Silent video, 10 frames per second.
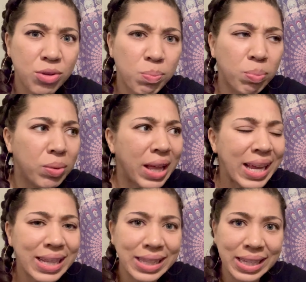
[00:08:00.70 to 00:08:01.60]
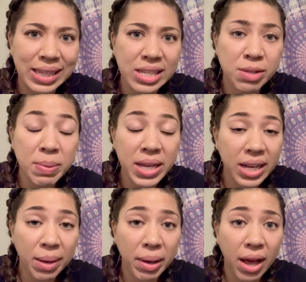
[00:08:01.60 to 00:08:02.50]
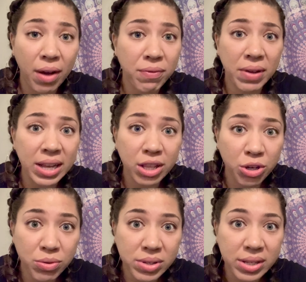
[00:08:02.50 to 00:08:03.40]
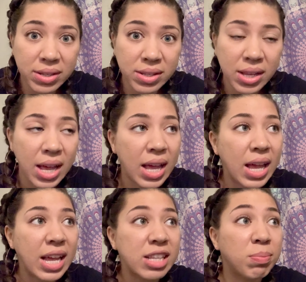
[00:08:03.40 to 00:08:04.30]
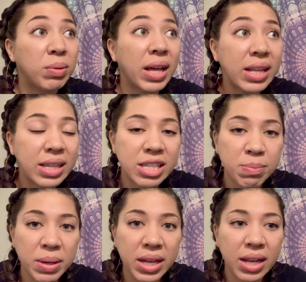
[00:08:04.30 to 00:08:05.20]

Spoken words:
blatantly speaking about how fake the news is. He's blatantly speaking